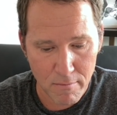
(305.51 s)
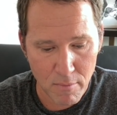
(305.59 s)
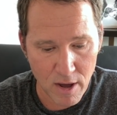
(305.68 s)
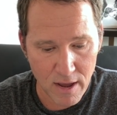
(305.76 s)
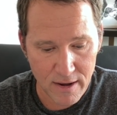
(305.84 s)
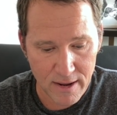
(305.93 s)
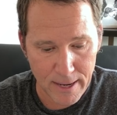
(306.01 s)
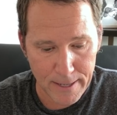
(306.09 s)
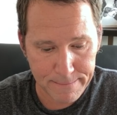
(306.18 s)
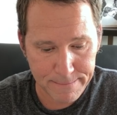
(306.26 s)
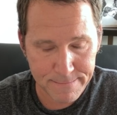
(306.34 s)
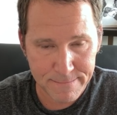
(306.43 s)
Monday.
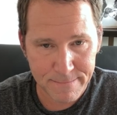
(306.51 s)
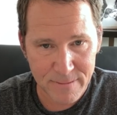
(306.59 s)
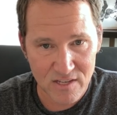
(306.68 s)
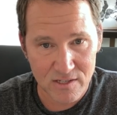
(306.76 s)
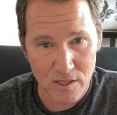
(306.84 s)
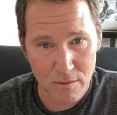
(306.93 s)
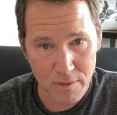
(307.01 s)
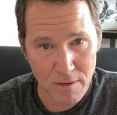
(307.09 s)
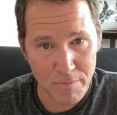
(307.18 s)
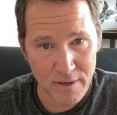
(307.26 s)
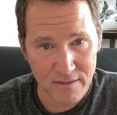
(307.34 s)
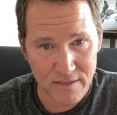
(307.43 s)
This is going to be a
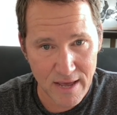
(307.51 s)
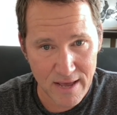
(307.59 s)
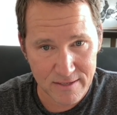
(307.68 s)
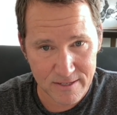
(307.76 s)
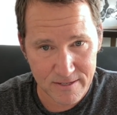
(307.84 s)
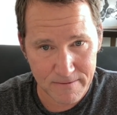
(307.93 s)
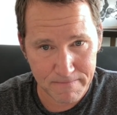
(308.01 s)
big test.